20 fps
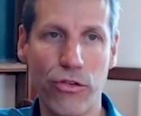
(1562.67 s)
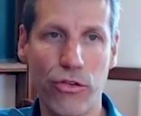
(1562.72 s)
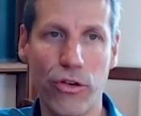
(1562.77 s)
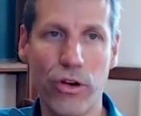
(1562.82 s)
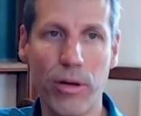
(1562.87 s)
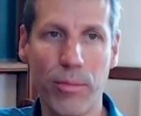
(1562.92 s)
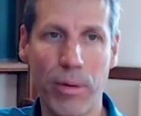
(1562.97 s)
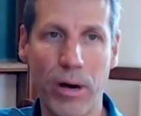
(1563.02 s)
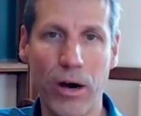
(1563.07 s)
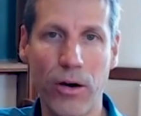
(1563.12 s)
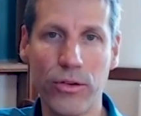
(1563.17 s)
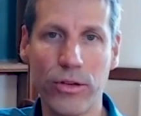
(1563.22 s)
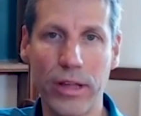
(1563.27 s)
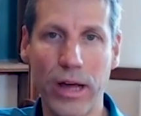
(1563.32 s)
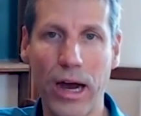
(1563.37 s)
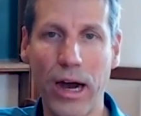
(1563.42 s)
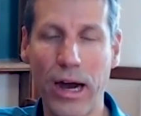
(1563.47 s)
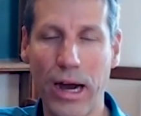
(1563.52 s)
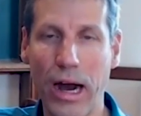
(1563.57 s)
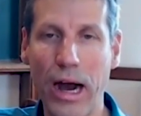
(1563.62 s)
about
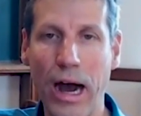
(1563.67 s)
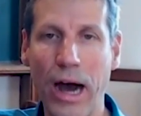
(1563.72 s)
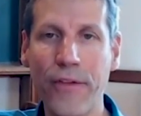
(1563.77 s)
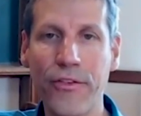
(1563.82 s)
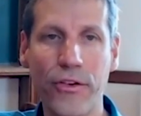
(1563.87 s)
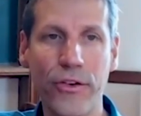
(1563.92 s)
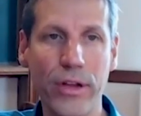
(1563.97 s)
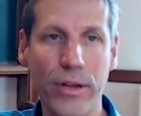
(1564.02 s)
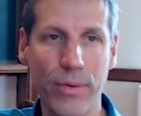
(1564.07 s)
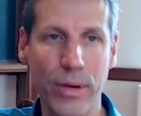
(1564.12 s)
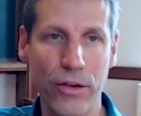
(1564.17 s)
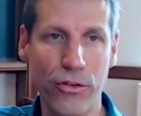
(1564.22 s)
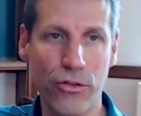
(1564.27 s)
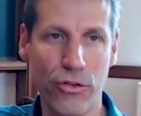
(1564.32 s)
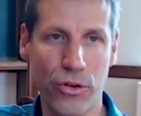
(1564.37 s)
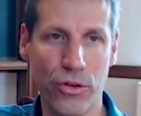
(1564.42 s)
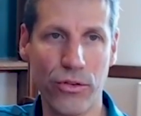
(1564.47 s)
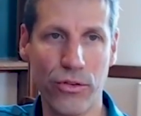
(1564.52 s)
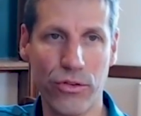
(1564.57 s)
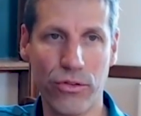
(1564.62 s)
other
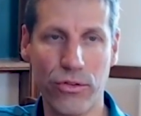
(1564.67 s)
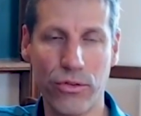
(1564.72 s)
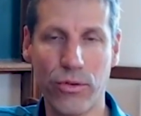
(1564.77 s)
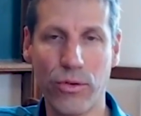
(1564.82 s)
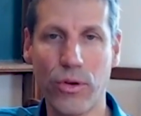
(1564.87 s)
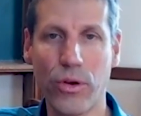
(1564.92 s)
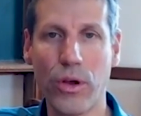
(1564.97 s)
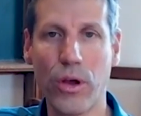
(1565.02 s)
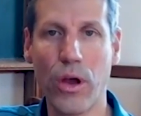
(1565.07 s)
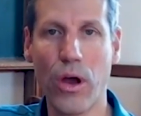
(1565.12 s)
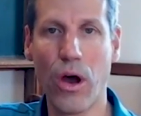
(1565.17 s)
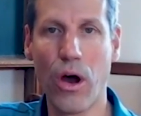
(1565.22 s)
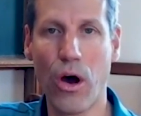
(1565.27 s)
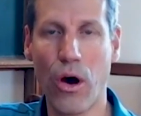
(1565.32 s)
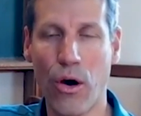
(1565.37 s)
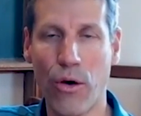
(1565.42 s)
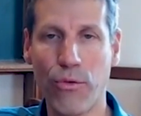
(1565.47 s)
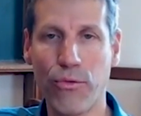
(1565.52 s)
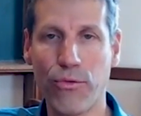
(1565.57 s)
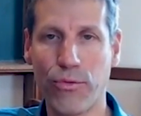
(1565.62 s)
equations
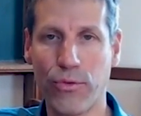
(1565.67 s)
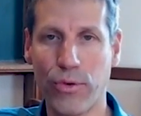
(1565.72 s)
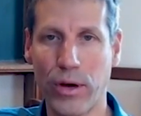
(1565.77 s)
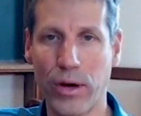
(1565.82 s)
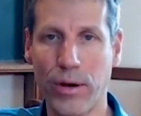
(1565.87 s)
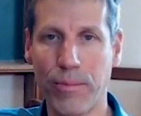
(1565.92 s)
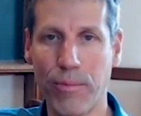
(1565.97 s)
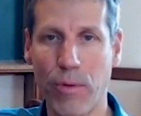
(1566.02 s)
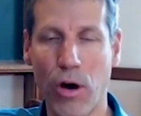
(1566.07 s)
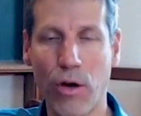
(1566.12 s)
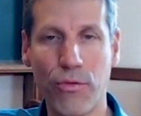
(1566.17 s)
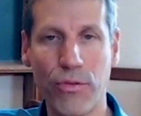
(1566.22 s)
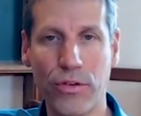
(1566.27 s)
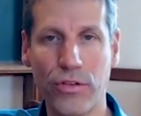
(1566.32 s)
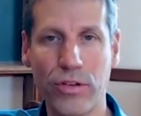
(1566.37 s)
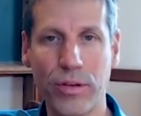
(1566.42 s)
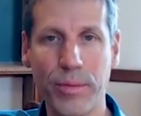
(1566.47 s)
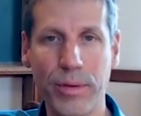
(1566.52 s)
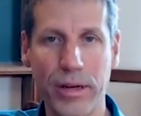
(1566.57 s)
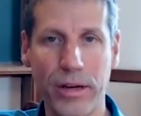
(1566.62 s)
of a
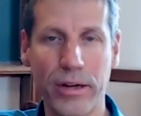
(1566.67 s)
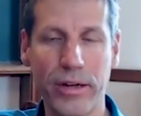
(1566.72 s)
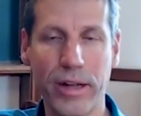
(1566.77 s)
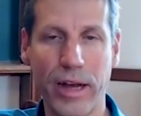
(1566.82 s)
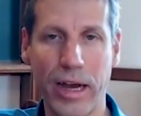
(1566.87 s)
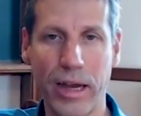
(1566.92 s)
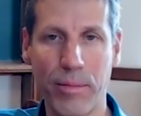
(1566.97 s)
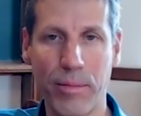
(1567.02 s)
similar type.